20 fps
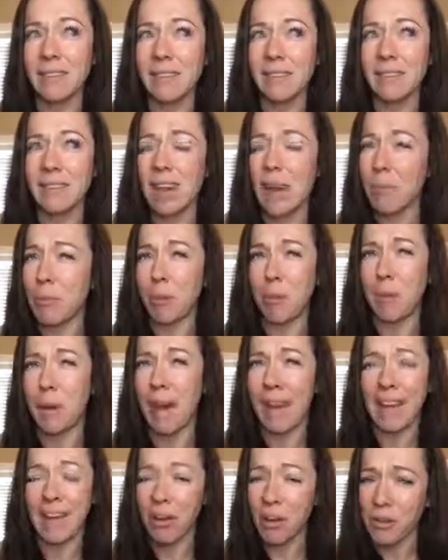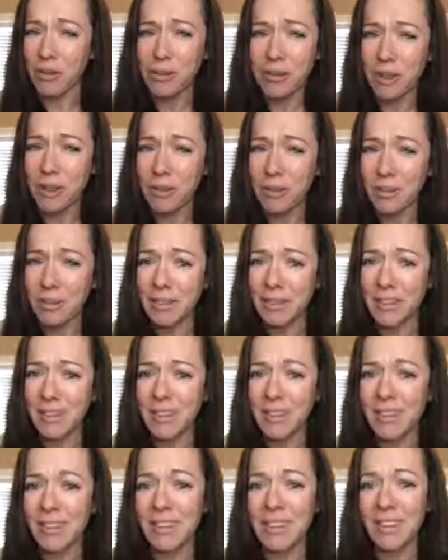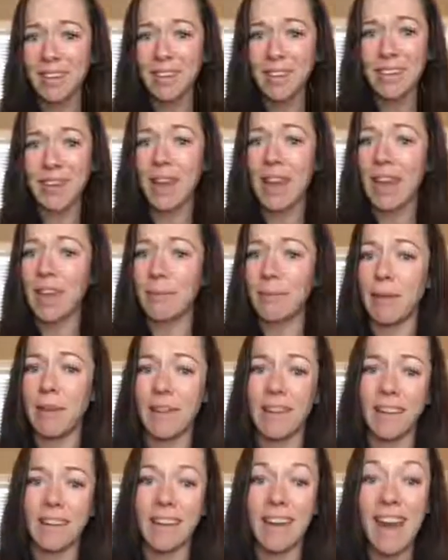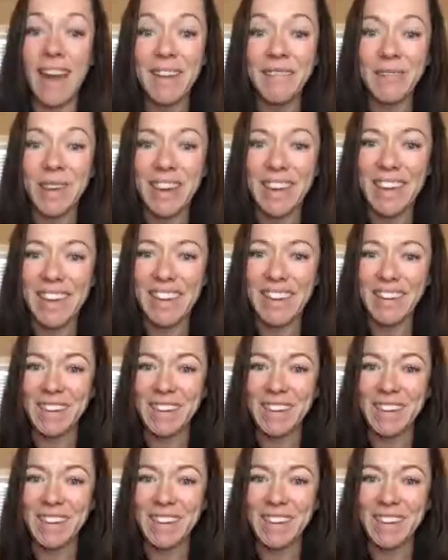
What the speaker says: apple pie also. I mean, hi Morgan, good